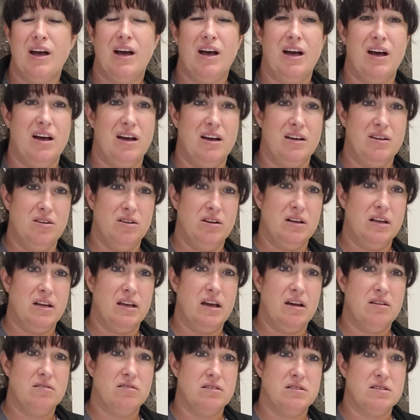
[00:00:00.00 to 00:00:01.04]
You're going to
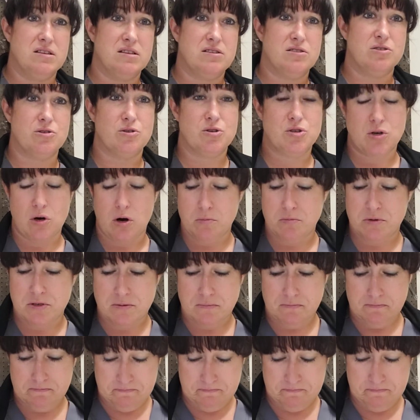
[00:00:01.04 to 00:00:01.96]
count these as your sharps.